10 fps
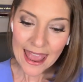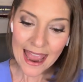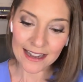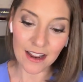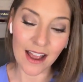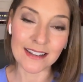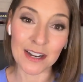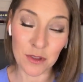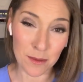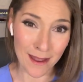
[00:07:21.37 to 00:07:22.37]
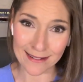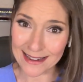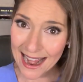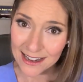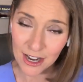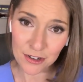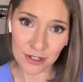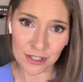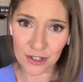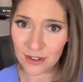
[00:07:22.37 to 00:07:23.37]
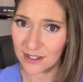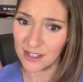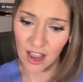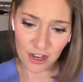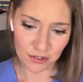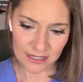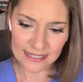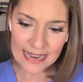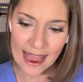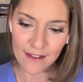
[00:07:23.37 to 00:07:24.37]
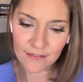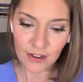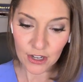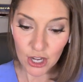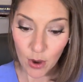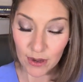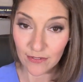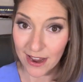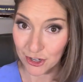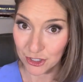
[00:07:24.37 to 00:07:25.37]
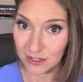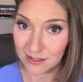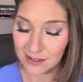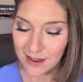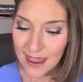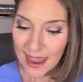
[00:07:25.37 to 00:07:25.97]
had contact with about 900 students, 100 staff, no infections.